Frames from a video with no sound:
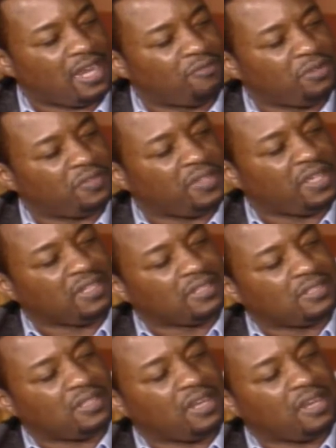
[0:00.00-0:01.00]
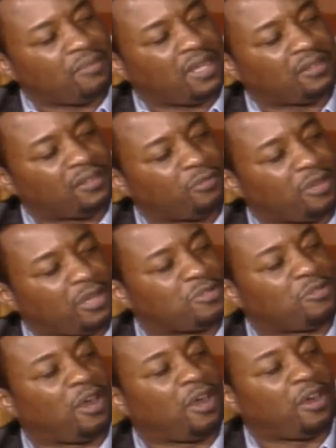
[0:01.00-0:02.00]
everything to say about the
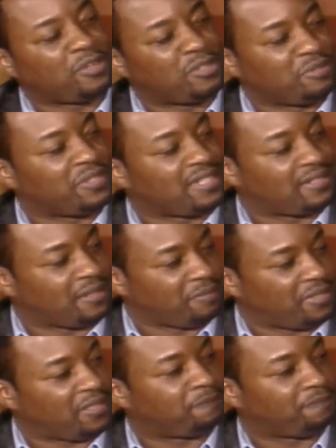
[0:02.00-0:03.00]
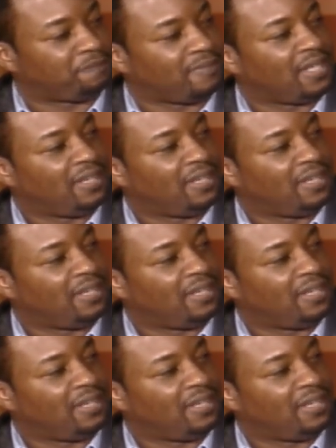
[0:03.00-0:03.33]
ones who are doing oh, something. Jesus.